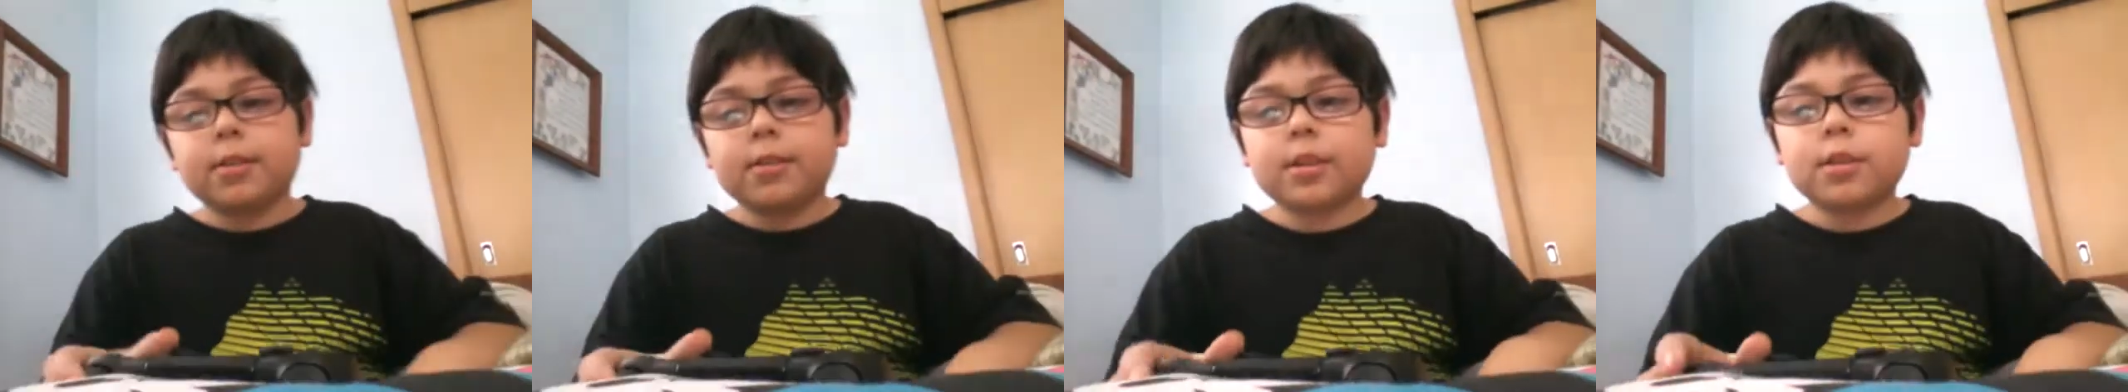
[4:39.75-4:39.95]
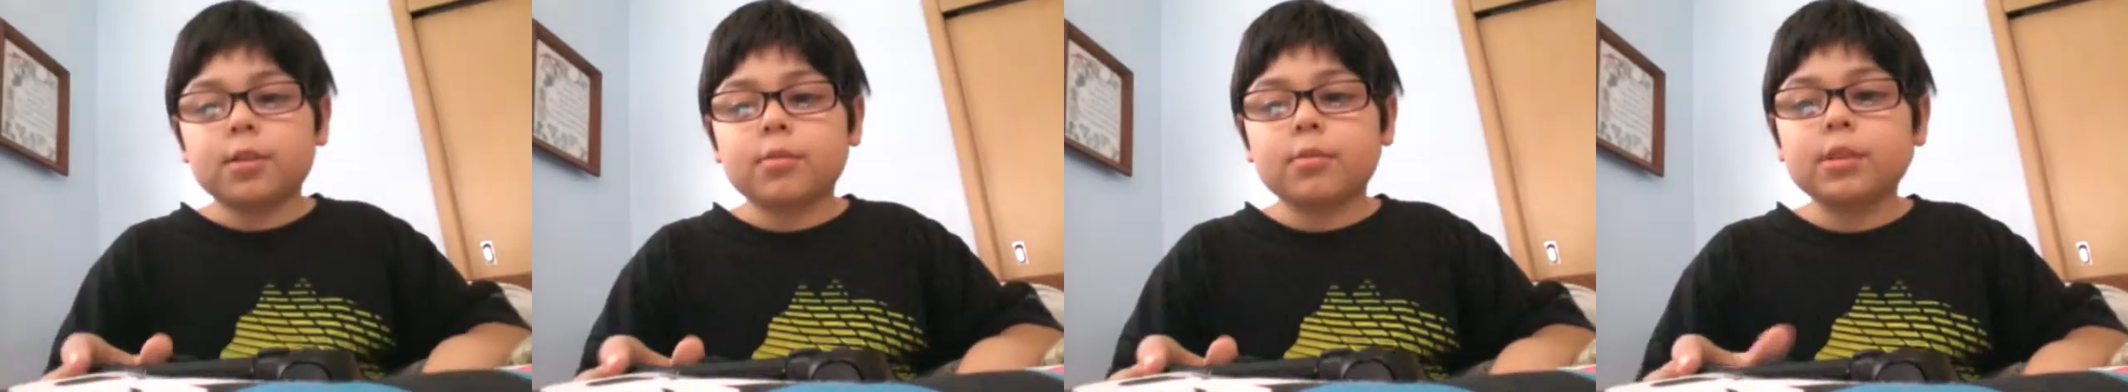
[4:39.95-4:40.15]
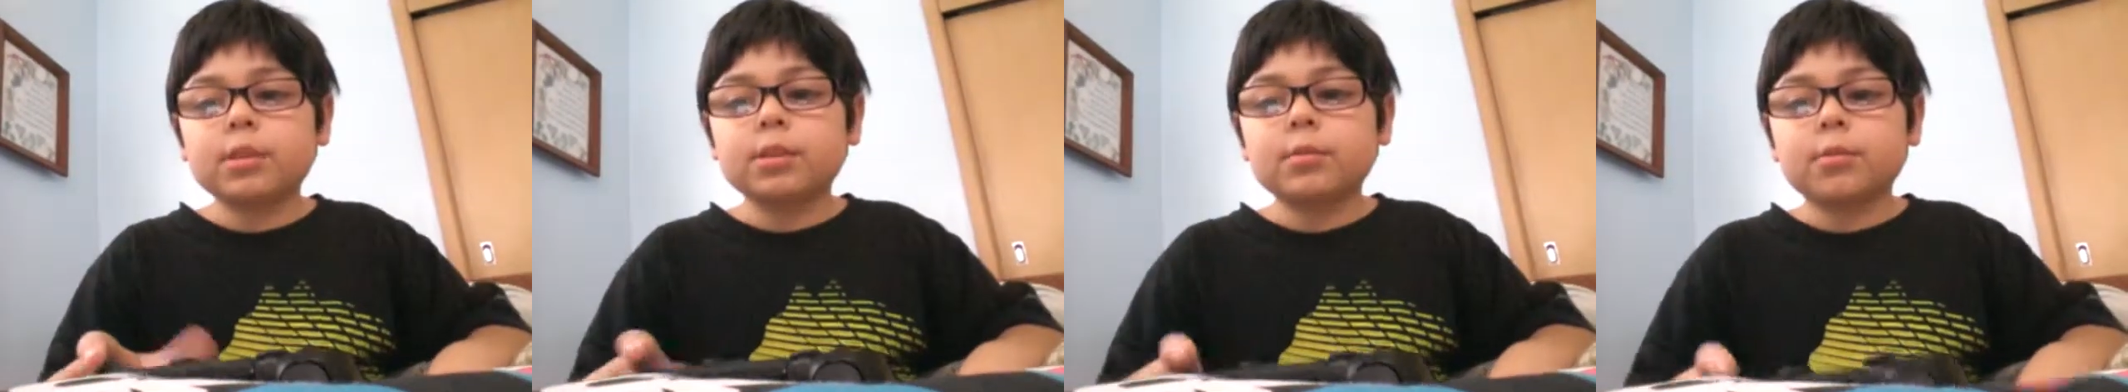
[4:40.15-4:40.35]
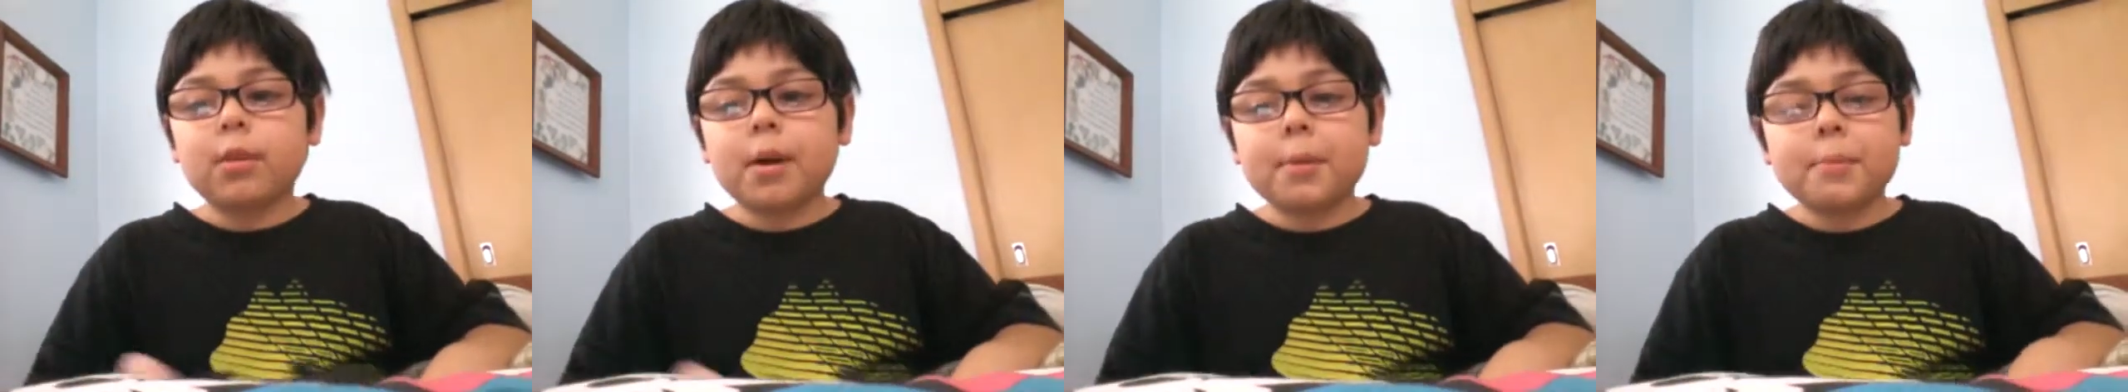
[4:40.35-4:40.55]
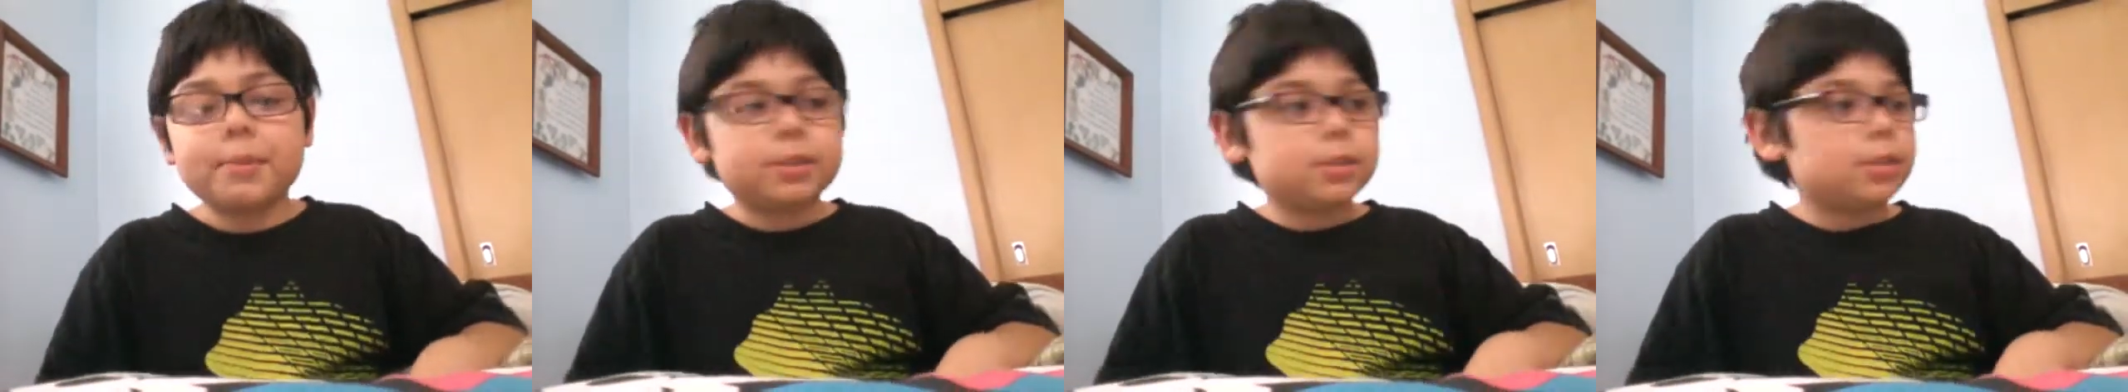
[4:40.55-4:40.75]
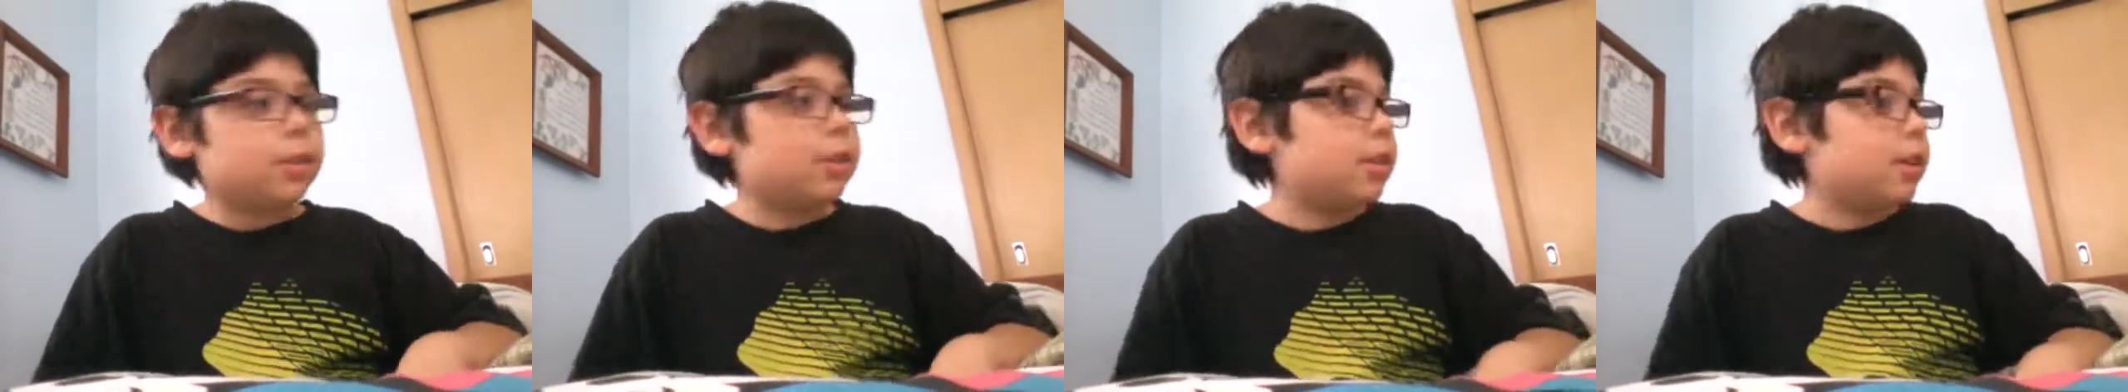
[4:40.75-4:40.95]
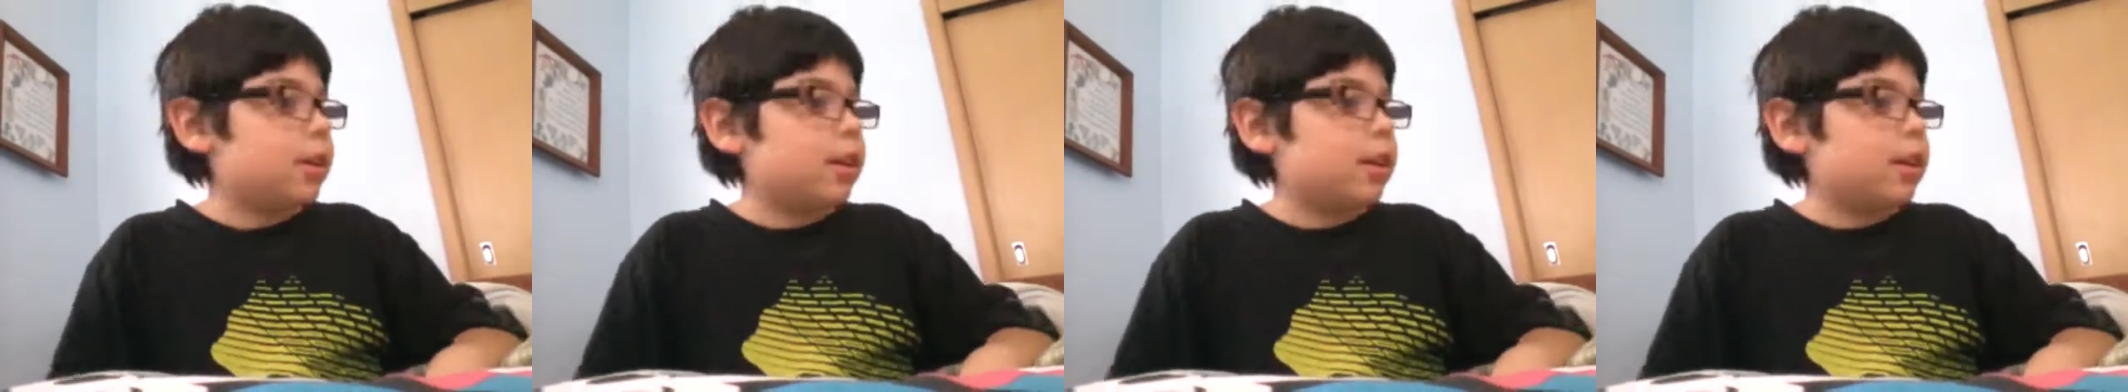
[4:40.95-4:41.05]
Now, the reason why we started